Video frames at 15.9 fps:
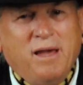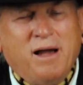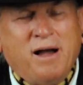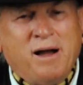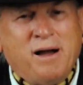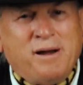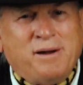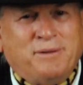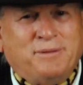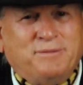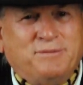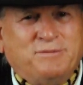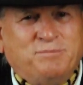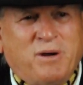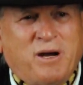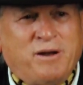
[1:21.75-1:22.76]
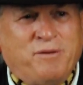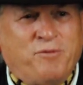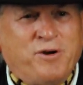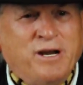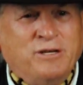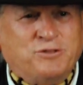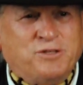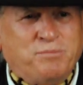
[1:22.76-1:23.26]
my
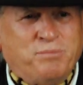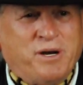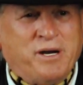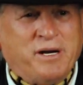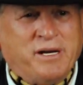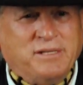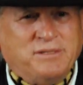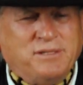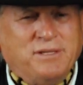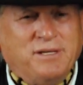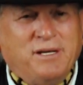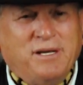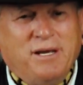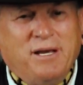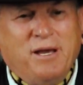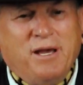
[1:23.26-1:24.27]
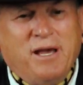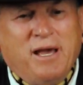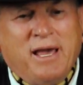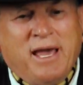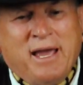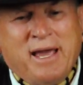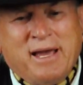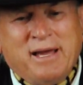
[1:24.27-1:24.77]
Ranger buddies.
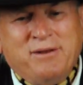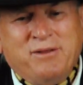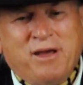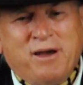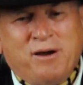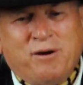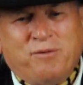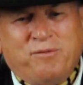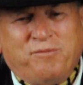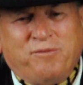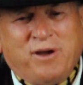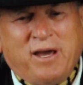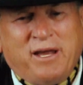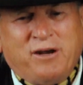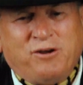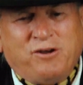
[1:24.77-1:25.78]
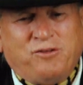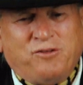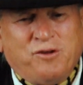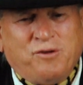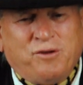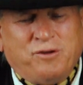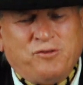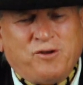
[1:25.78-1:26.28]
And we had to
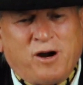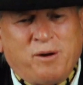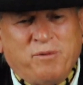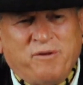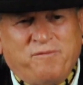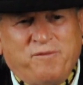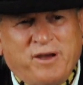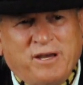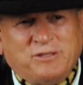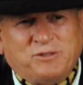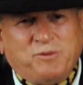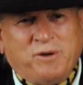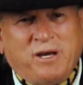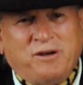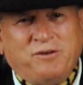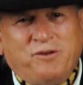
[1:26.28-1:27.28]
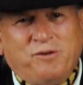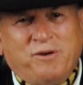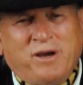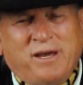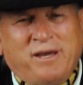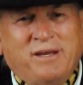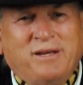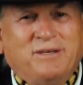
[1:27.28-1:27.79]
do a Derby phase. We had to do
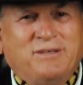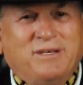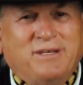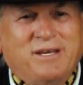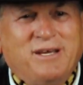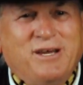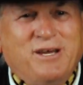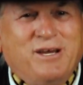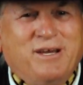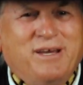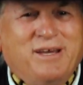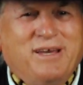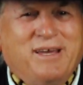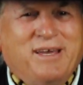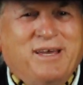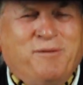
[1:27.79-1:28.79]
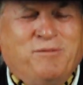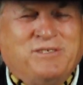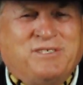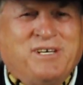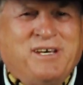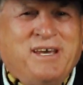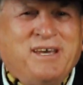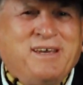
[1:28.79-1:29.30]
it was
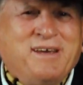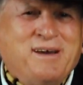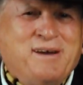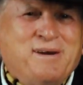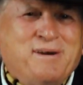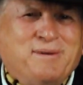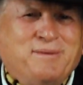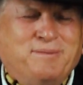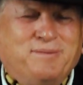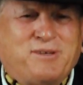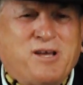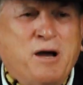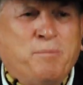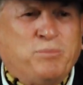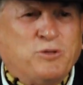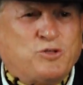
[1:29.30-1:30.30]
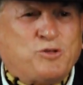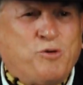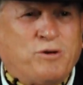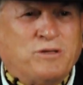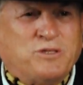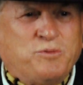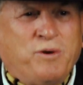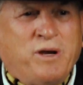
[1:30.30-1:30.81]
a compass
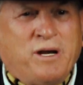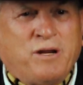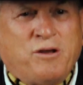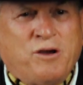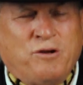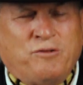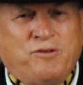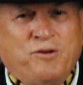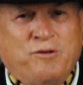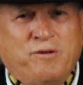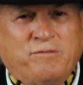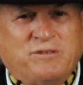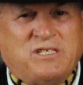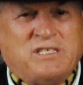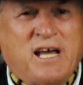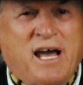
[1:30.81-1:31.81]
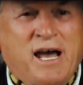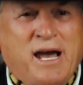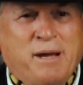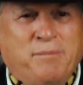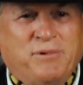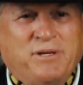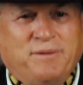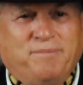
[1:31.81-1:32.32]
course we had to go to that was
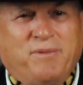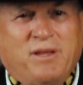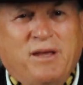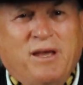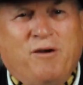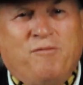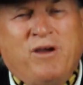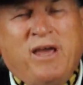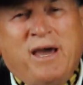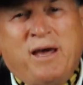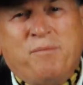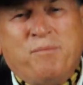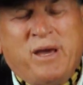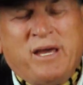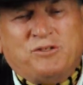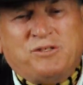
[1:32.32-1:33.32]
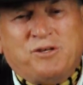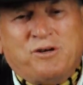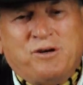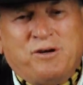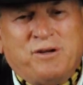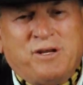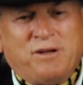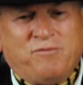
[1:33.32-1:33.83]
timed. We had to make
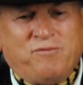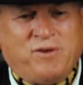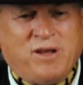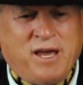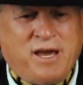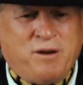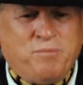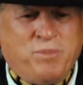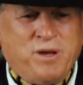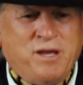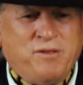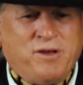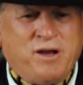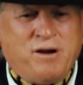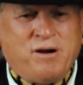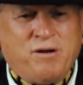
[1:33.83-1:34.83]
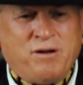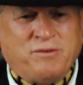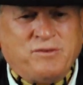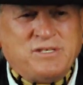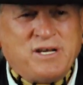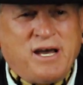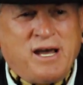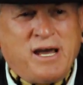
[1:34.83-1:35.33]
sure that we had to be there on
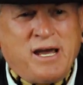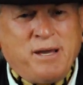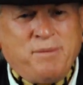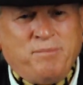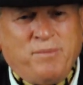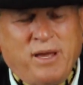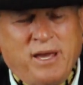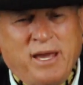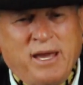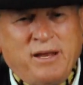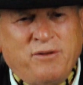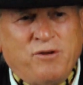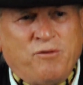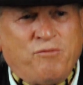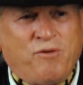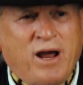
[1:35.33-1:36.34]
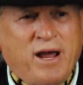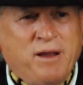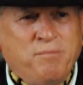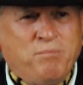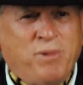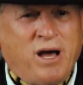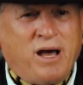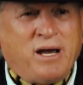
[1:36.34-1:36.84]
time and the
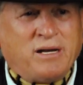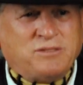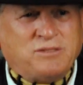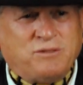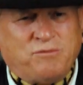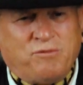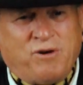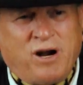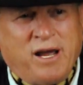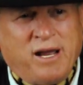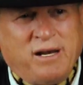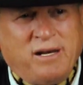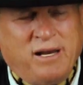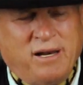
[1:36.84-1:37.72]
right box, the right